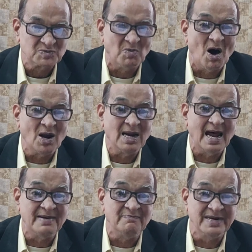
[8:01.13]
small
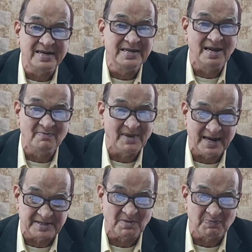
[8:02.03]
and medium
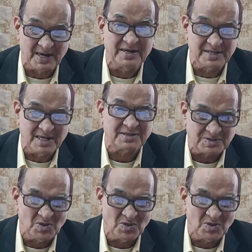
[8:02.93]
entrepreneurs.